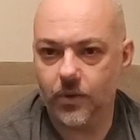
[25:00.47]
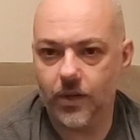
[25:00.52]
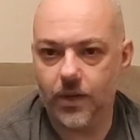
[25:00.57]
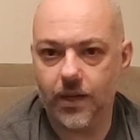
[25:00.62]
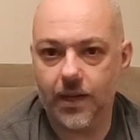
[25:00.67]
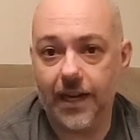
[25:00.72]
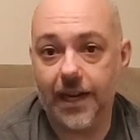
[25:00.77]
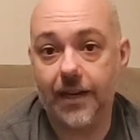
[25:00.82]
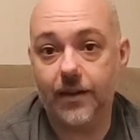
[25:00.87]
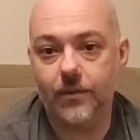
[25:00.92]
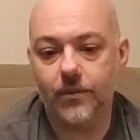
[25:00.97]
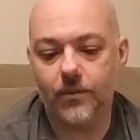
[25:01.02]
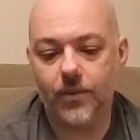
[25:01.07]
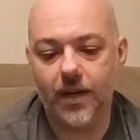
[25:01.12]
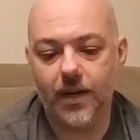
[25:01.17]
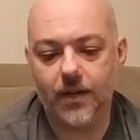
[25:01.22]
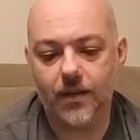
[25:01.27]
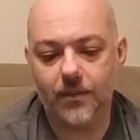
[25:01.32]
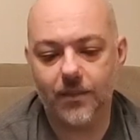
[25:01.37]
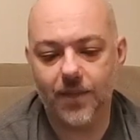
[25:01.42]
When I
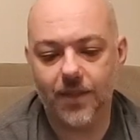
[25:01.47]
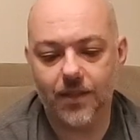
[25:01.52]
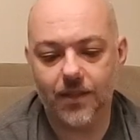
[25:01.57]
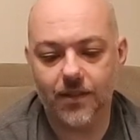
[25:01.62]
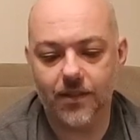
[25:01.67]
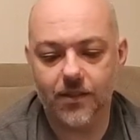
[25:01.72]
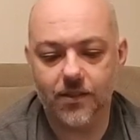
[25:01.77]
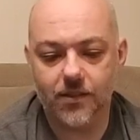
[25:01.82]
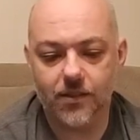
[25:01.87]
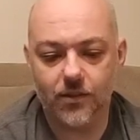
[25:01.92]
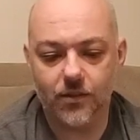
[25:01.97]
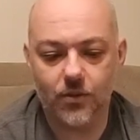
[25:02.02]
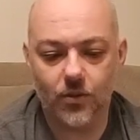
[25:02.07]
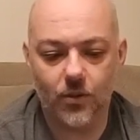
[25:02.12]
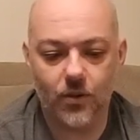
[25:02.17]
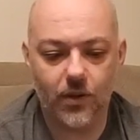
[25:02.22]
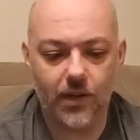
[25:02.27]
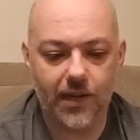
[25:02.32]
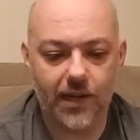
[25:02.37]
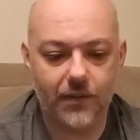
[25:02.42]
recommended this to
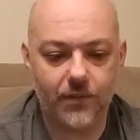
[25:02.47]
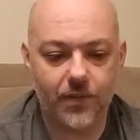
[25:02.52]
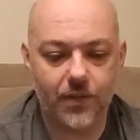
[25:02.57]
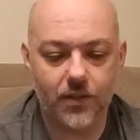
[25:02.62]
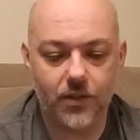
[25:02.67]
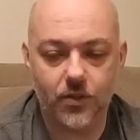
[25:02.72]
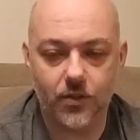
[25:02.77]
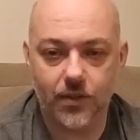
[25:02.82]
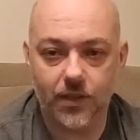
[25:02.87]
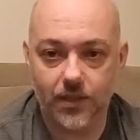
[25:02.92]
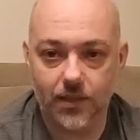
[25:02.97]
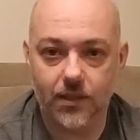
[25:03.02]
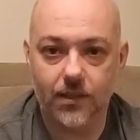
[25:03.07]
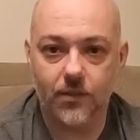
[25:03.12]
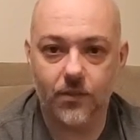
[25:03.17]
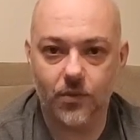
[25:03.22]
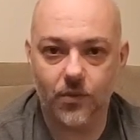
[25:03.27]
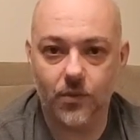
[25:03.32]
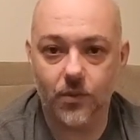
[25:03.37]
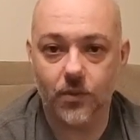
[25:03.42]
Tori, I finished reading it
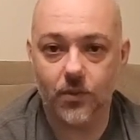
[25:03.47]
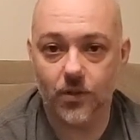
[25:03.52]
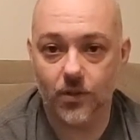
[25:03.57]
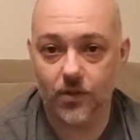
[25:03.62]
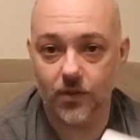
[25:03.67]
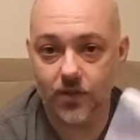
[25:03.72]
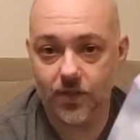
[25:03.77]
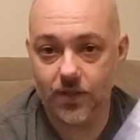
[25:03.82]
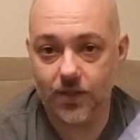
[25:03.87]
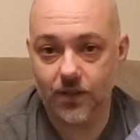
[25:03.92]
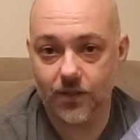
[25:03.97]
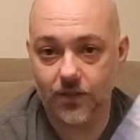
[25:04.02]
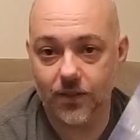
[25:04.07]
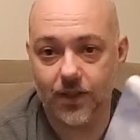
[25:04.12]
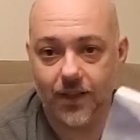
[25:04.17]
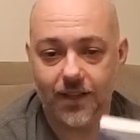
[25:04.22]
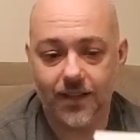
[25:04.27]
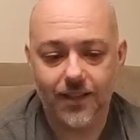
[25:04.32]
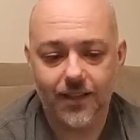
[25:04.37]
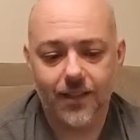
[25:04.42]
and threw it to her and said, you
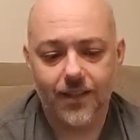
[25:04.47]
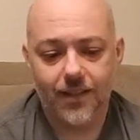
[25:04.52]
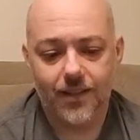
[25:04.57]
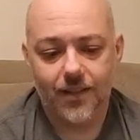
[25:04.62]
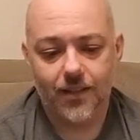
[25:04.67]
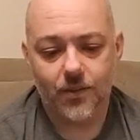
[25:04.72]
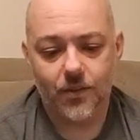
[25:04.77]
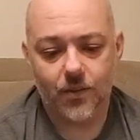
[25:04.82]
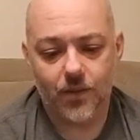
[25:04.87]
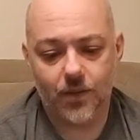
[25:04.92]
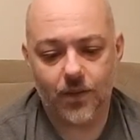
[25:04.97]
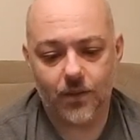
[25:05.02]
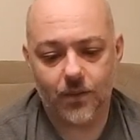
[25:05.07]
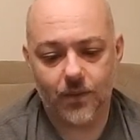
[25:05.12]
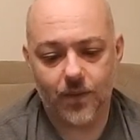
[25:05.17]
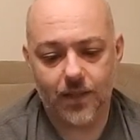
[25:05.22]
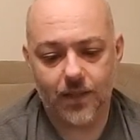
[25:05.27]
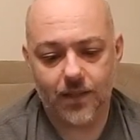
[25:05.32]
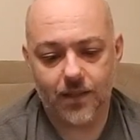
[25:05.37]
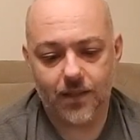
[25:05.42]
got to
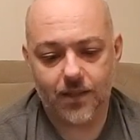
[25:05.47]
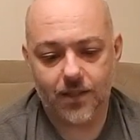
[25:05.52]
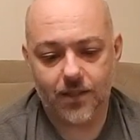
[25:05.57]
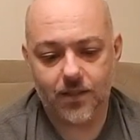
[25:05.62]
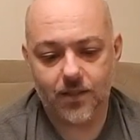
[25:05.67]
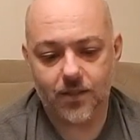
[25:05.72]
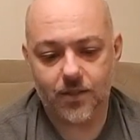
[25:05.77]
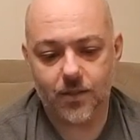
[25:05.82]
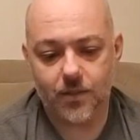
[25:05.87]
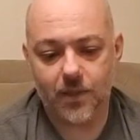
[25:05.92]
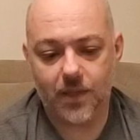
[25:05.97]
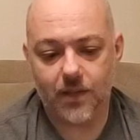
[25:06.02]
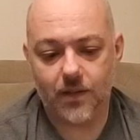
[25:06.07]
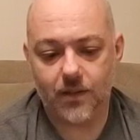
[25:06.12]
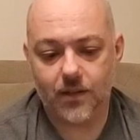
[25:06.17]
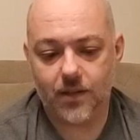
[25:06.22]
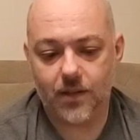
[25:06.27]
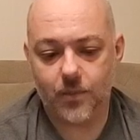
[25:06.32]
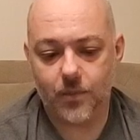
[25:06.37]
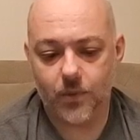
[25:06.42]
read it because it's about
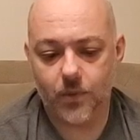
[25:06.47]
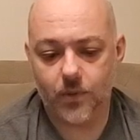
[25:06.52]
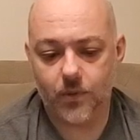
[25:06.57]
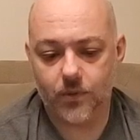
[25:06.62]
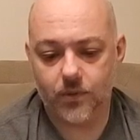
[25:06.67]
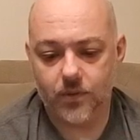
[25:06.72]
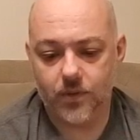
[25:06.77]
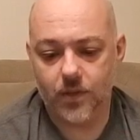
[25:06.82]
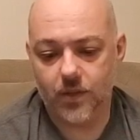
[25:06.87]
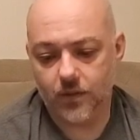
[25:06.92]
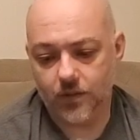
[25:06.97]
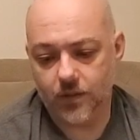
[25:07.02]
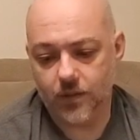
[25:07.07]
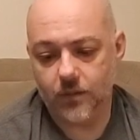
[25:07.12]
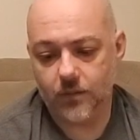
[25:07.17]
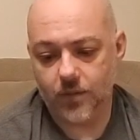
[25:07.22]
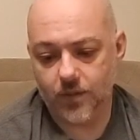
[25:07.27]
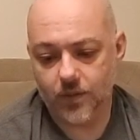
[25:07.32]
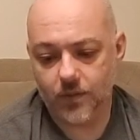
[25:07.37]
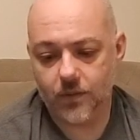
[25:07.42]
a couple
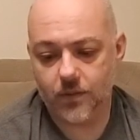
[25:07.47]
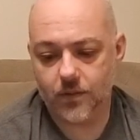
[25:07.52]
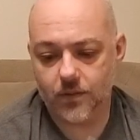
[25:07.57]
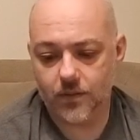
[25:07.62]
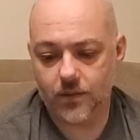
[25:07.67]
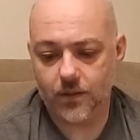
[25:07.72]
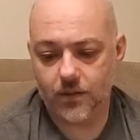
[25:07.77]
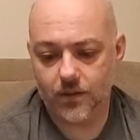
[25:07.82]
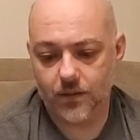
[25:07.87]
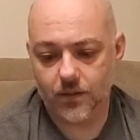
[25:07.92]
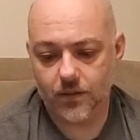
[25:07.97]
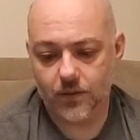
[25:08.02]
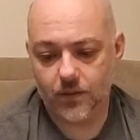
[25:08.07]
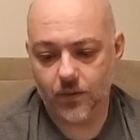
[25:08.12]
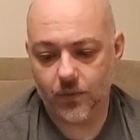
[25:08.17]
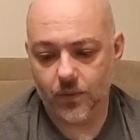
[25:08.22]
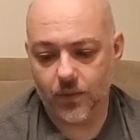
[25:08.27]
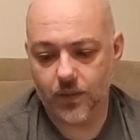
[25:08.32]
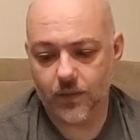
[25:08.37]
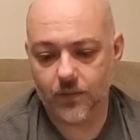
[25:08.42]
dealing with,
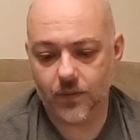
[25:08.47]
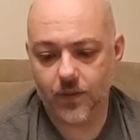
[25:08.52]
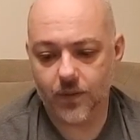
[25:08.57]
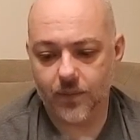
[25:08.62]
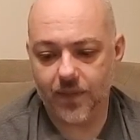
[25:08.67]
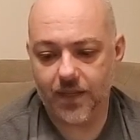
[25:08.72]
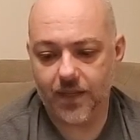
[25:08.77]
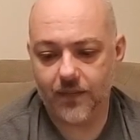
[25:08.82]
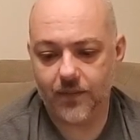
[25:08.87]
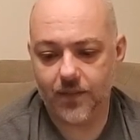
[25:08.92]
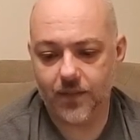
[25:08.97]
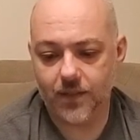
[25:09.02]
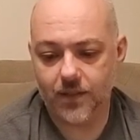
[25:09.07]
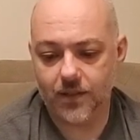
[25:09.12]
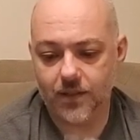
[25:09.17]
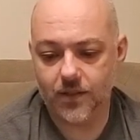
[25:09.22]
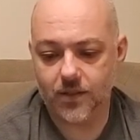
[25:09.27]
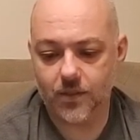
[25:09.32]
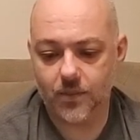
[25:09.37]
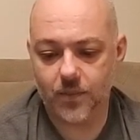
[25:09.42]
one of them having a
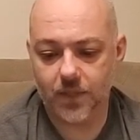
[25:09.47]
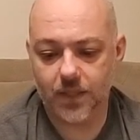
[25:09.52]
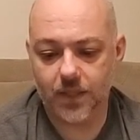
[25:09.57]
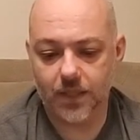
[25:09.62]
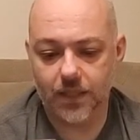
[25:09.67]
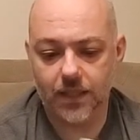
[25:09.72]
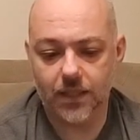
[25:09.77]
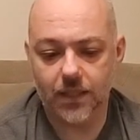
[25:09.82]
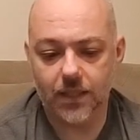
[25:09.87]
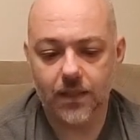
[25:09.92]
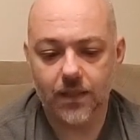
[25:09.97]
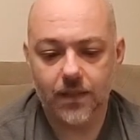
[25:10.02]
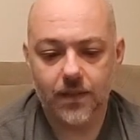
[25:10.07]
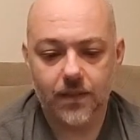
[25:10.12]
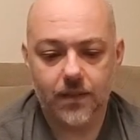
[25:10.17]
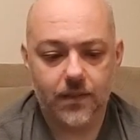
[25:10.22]
disability,